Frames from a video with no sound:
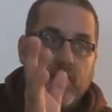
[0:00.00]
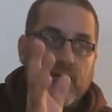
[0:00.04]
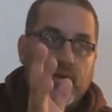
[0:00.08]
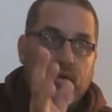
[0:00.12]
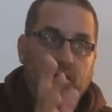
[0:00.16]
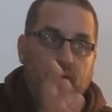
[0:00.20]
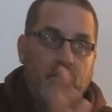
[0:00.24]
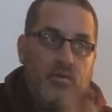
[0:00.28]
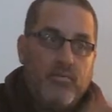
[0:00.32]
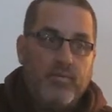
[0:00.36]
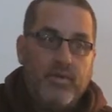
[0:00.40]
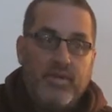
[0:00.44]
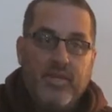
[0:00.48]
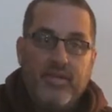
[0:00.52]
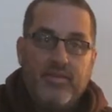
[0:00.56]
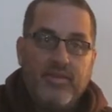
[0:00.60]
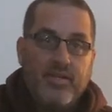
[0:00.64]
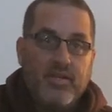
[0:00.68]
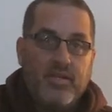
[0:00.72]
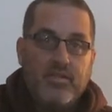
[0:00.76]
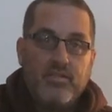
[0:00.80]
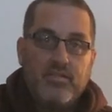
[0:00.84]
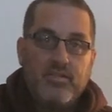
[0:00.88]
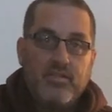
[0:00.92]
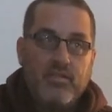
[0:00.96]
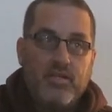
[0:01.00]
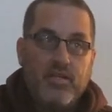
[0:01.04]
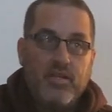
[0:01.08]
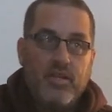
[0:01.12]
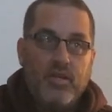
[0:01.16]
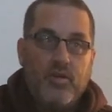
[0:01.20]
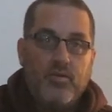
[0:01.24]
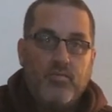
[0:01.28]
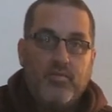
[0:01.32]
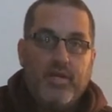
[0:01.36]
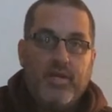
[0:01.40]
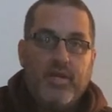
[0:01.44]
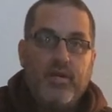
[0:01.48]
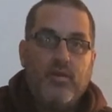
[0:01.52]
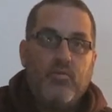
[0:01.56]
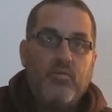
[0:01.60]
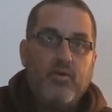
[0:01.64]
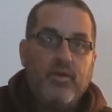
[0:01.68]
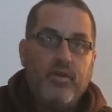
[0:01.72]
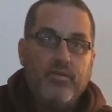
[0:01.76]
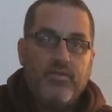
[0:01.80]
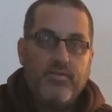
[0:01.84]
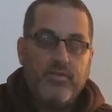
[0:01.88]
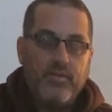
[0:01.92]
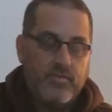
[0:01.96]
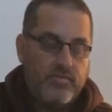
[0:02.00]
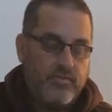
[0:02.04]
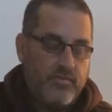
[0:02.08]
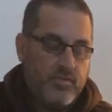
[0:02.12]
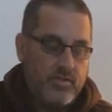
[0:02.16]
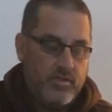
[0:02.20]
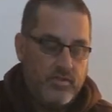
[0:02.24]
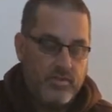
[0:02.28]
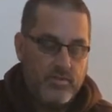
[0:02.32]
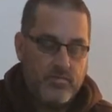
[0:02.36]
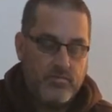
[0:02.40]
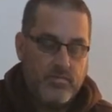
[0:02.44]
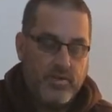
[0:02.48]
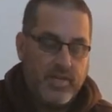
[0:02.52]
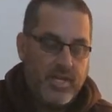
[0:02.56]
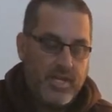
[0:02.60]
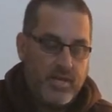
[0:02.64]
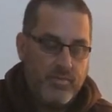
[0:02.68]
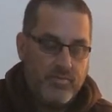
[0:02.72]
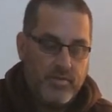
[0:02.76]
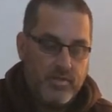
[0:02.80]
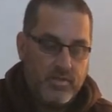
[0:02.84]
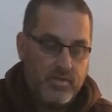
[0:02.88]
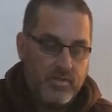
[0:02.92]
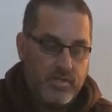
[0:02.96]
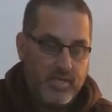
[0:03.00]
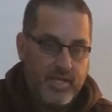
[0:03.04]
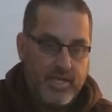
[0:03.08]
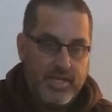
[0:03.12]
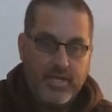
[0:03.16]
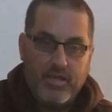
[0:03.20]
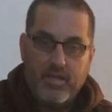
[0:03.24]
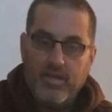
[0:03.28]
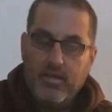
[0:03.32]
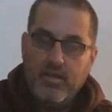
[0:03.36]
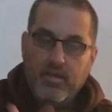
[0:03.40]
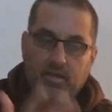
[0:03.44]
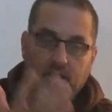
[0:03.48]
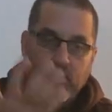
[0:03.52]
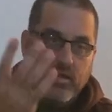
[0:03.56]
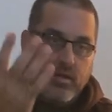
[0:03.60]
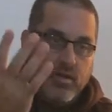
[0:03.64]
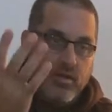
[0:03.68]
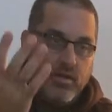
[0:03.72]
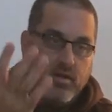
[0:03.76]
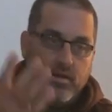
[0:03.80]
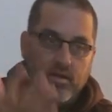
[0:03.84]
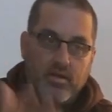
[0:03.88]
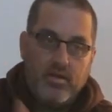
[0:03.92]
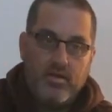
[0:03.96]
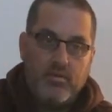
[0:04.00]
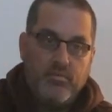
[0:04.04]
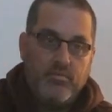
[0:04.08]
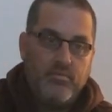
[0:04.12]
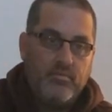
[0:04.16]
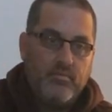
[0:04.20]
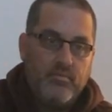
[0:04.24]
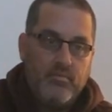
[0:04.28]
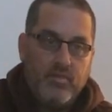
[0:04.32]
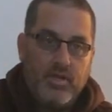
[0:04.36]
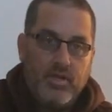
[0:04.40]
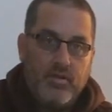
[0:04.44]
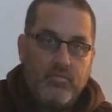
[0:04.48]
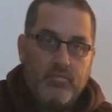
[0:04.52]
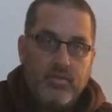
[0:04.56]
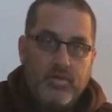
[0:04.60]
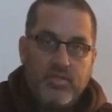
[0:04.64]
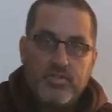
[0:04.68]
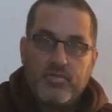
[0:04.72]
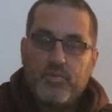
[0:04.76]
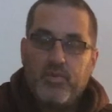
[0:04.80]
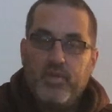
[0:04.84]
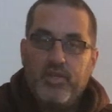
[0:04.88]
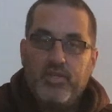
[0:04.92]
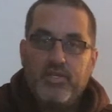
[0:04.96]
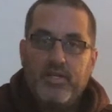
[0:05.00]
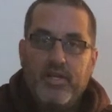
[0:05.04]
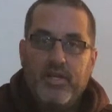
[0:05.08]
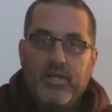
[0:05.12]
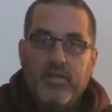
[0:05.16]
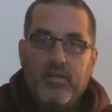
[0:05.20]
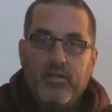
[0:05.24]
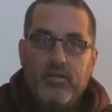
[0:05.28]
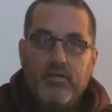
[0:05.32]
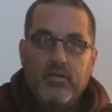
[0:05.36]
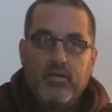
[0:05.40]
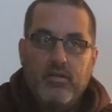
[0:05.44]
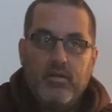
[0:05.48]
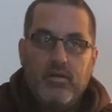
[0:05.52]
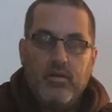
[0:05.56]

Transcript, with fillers: Um, anything else you can help me out with as far as the rehab on the leg, um, I'd much appreciate it.